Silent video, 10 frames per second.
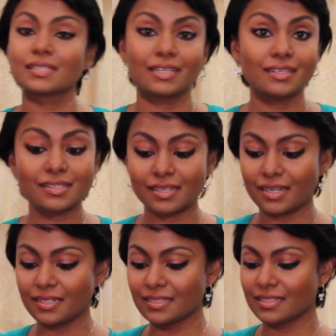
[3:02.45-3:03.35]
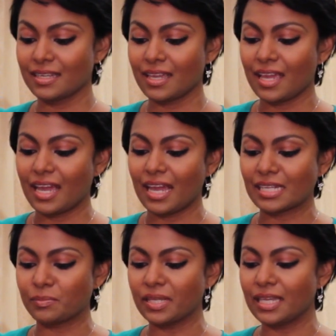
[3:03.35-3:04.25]
set it aside,
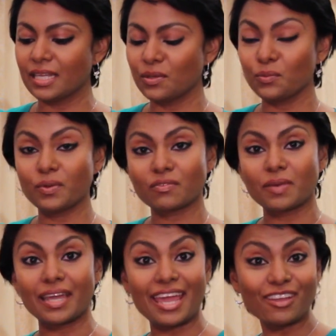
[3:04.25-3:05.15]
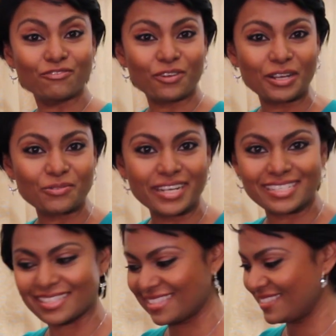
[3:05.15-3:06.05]
and begin with my egg fried
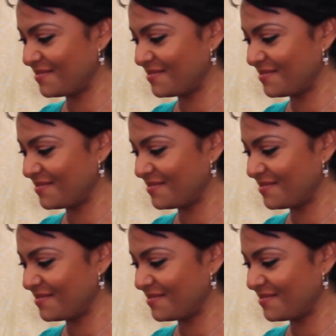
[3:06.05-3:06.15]
rice.